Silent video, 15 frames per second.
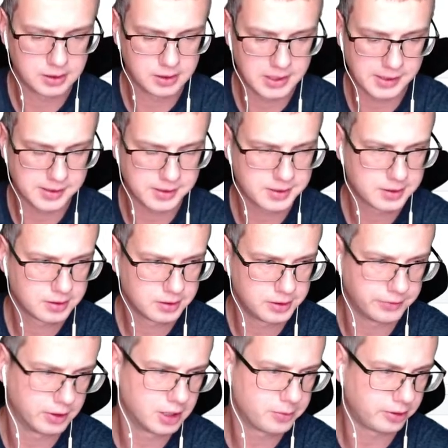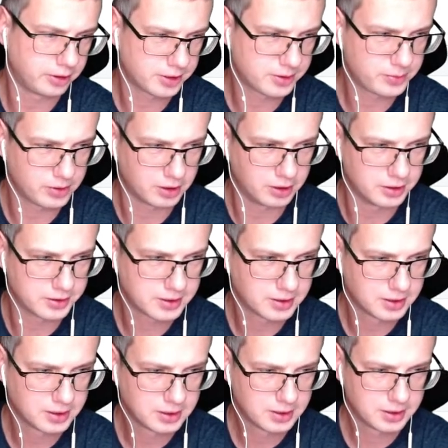is developer experience
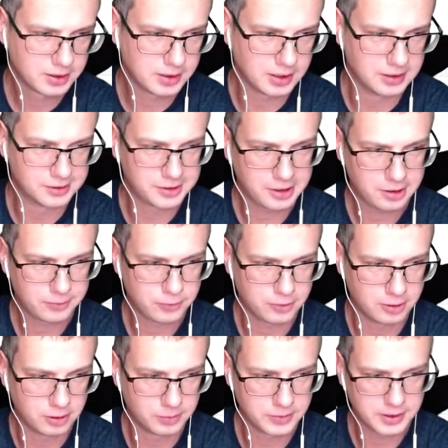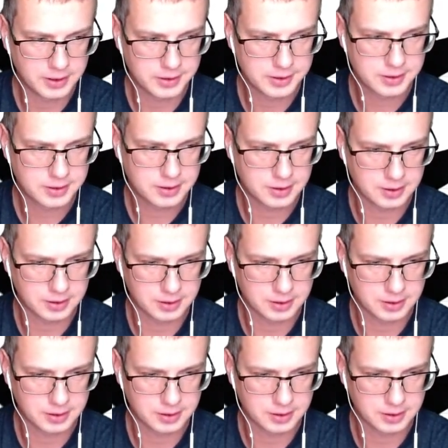in Terraform is